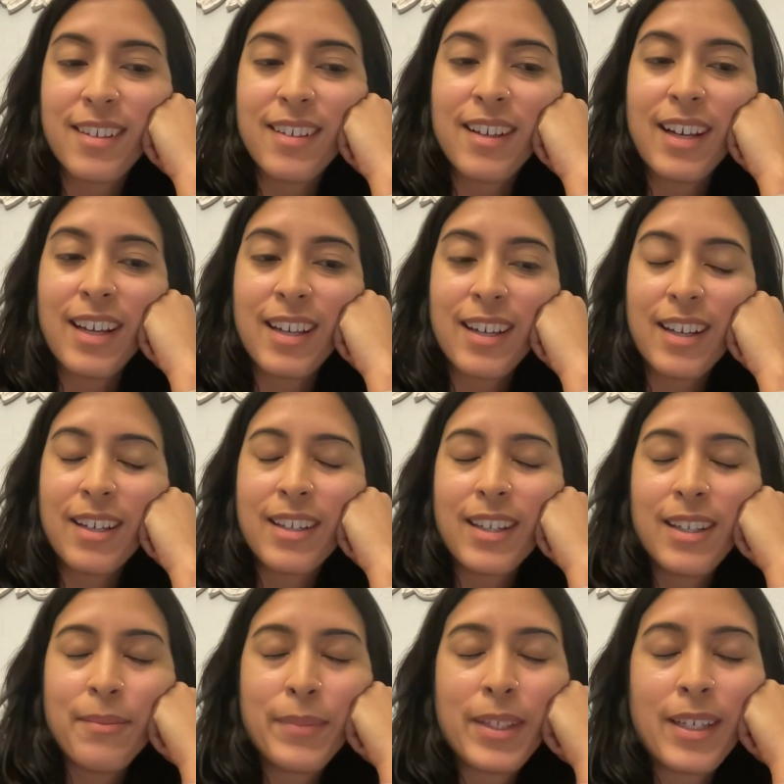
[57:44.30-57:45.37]
I
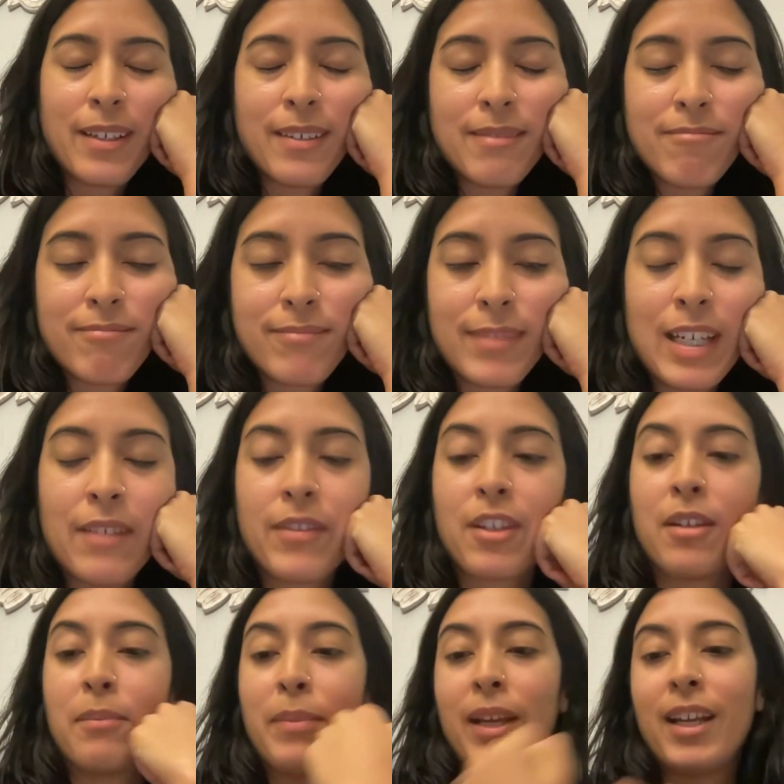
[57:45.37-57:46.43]
mean, I haven't
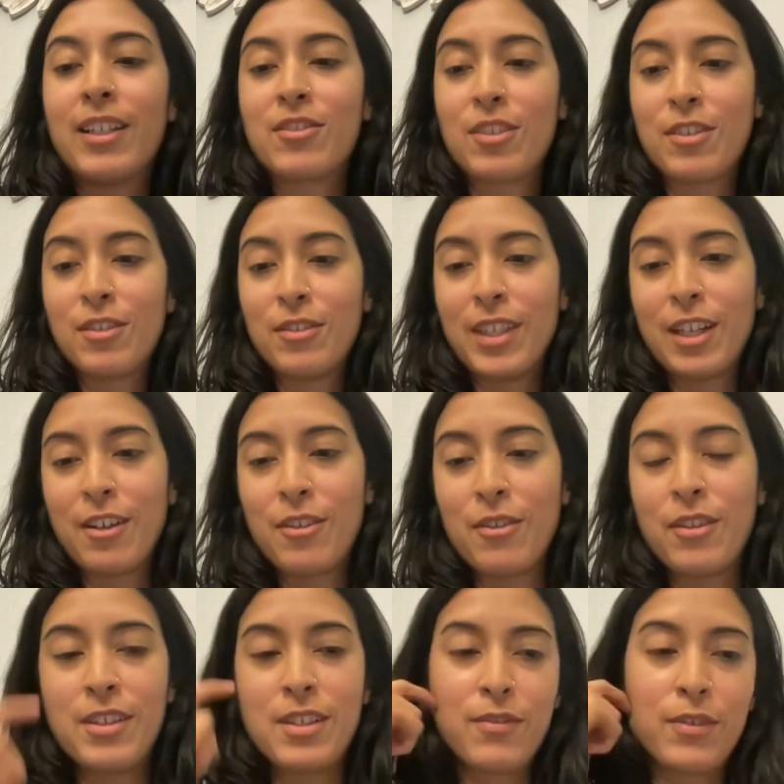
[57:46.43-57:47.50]
gotten paid, so I don't know like all
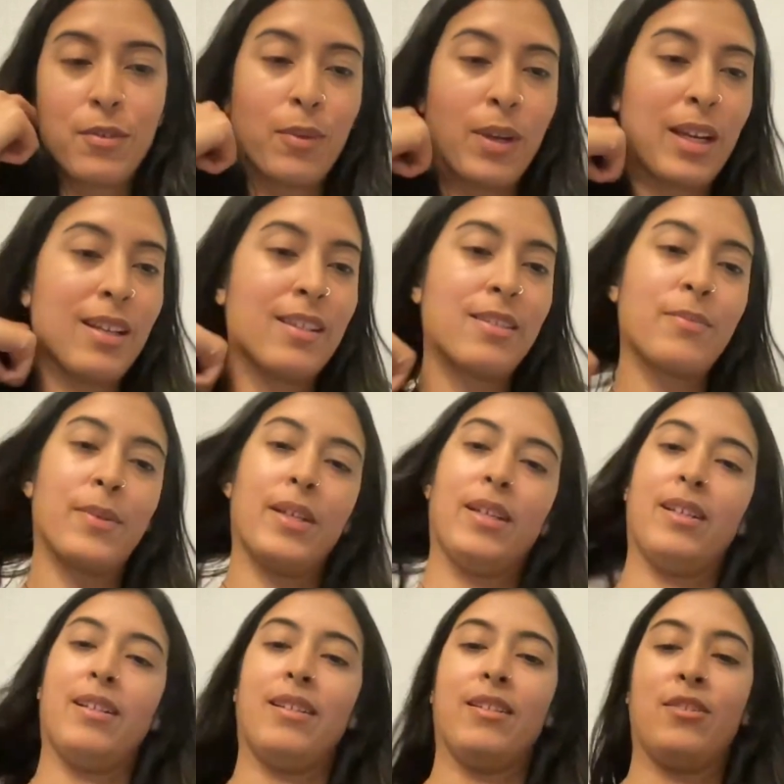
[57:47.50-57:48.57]
the different ways,
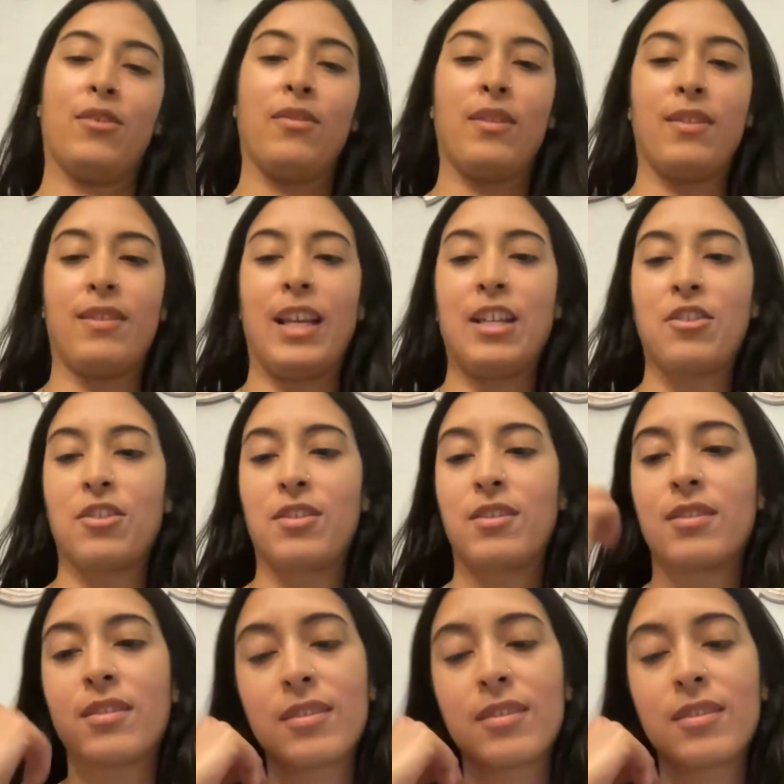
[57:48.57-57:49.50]
but so they just